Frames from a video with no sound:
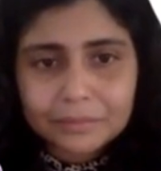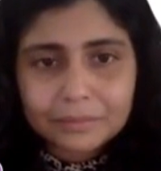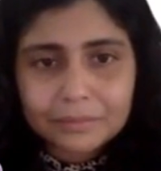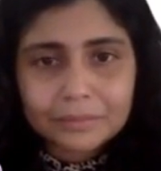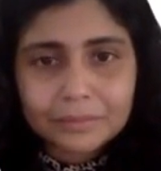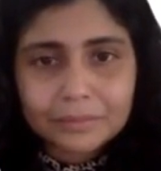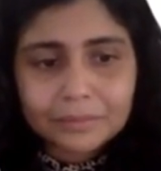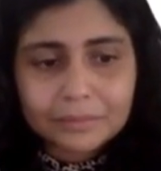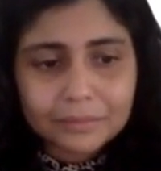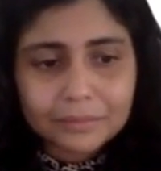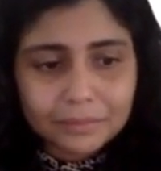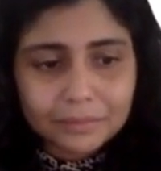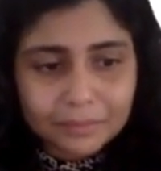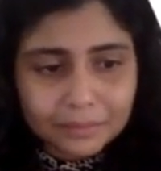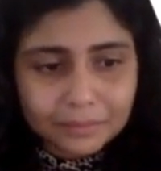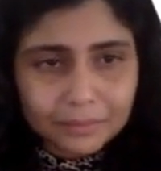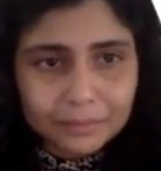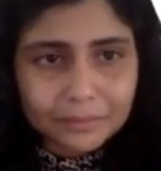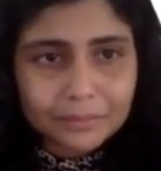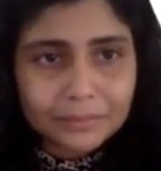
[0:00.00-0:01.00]

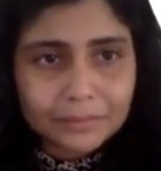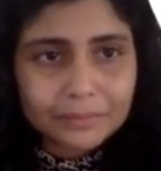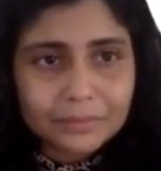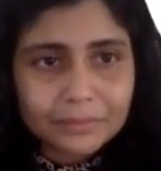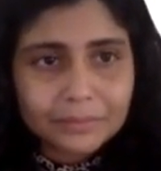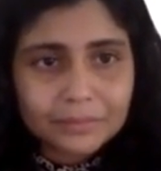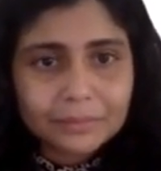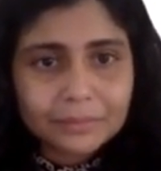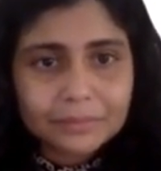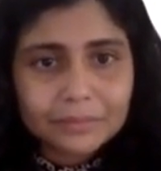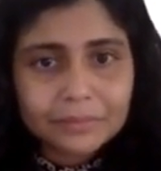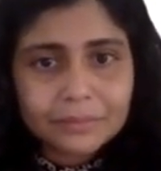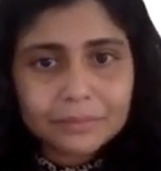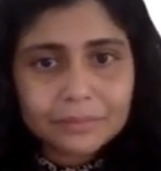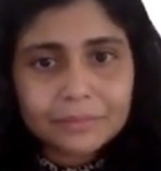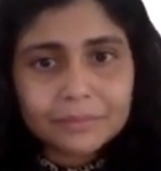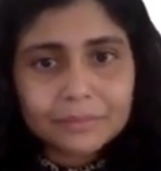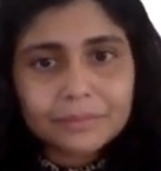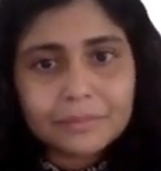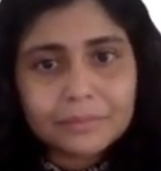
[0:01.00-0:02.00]

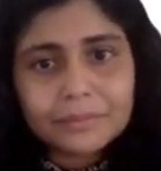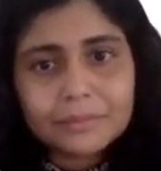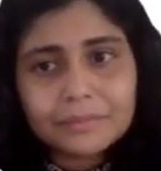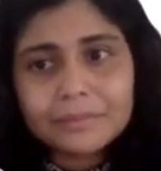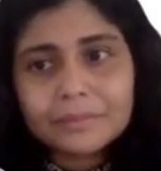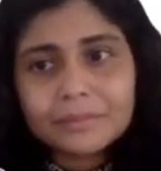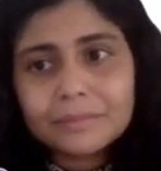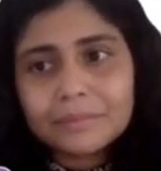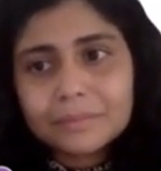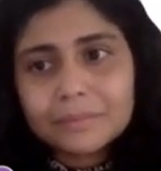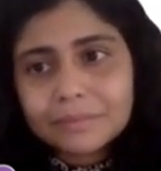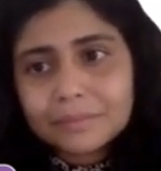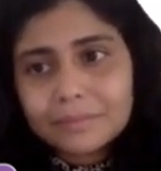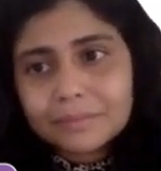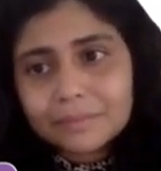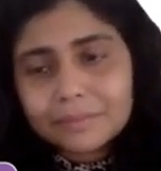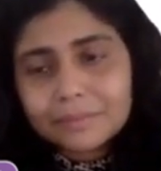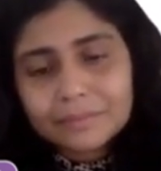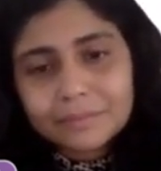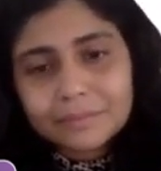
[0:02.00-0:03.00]

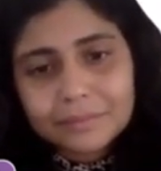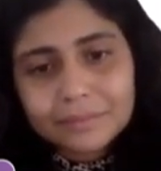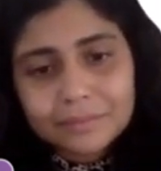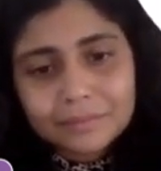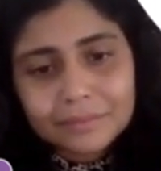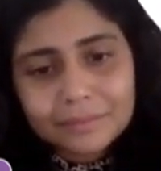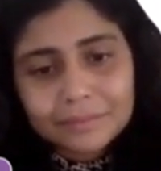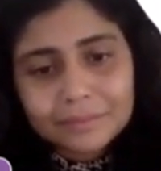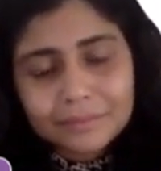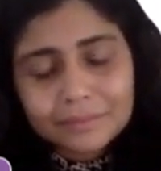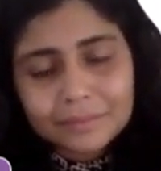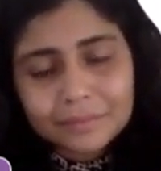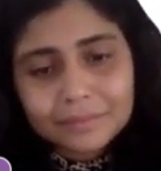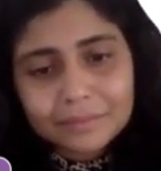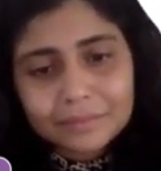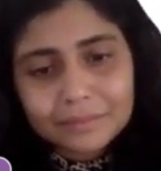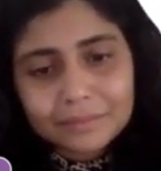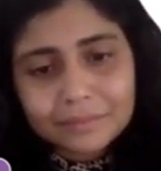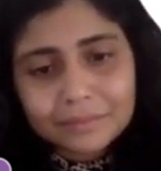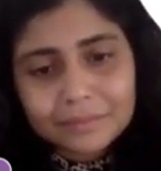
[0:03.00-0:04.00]

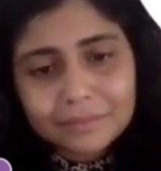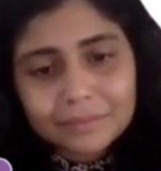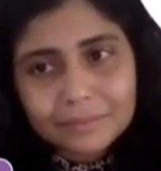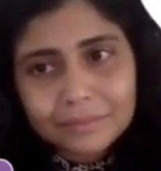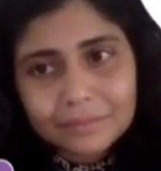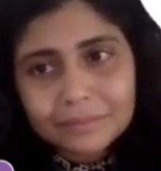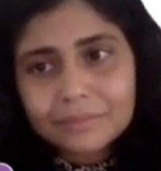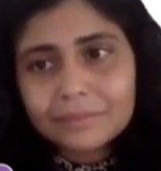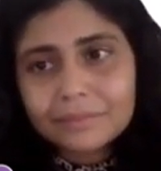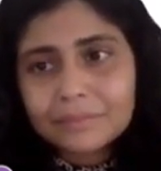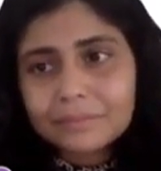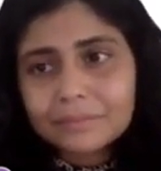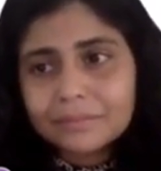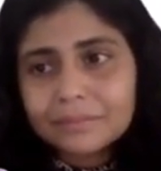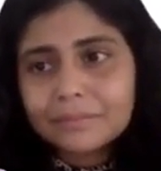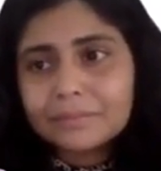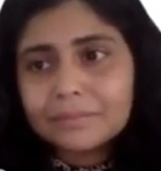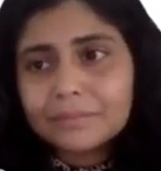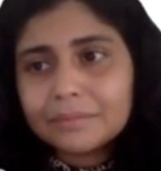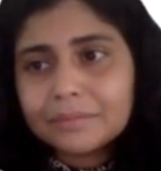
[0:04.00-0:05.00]

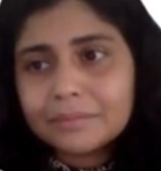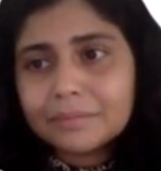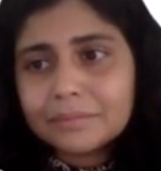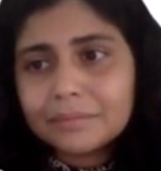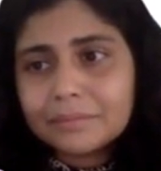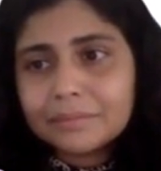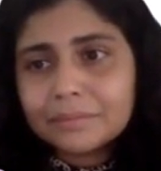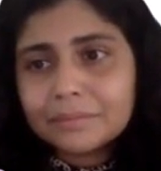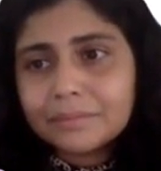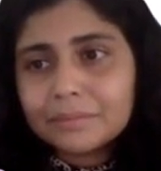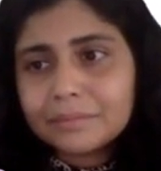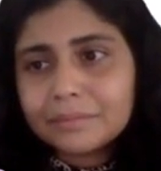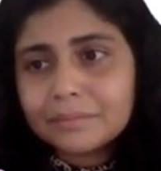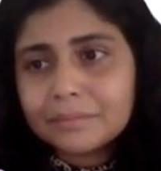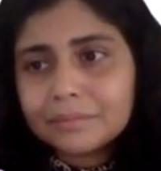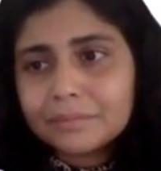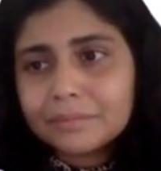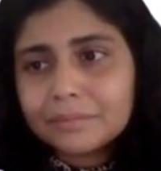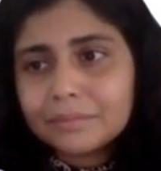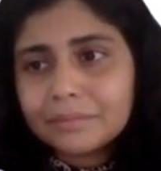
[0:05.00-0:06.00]

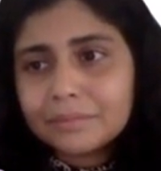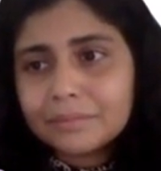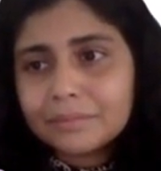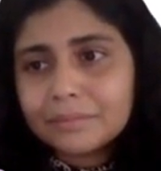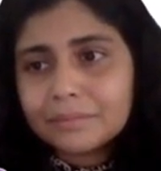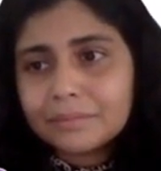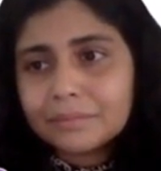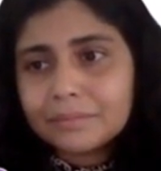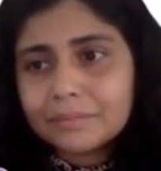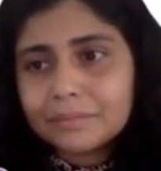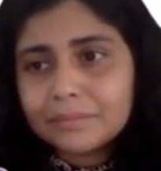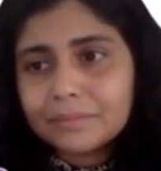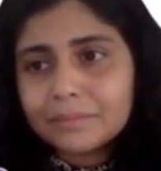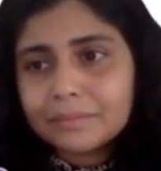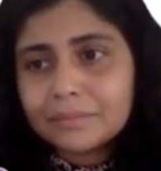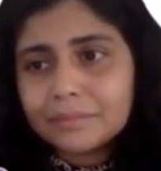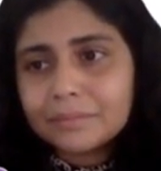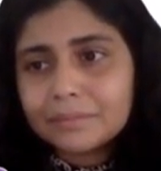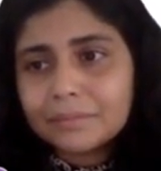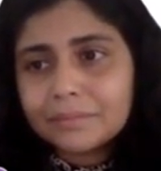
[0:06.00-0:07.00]

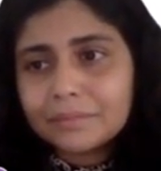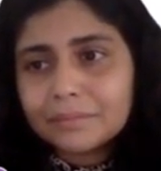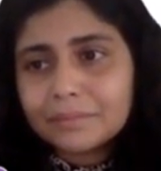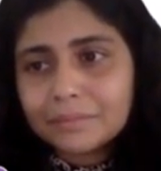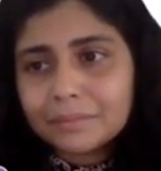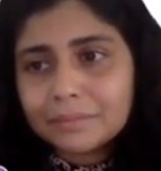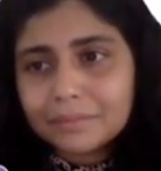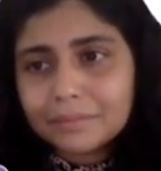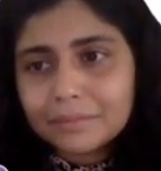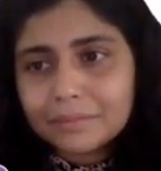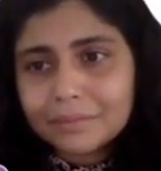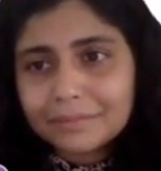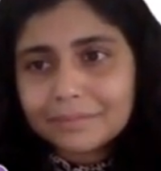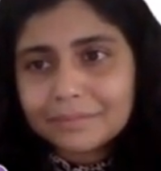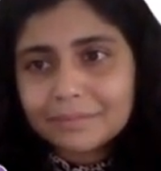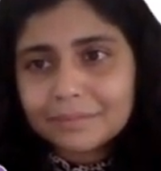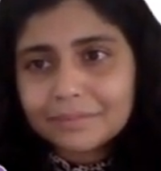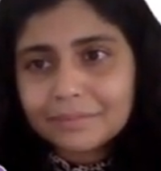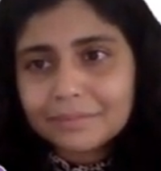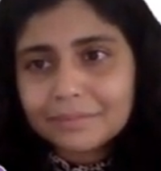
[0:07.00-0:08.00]
This person isn't speaking.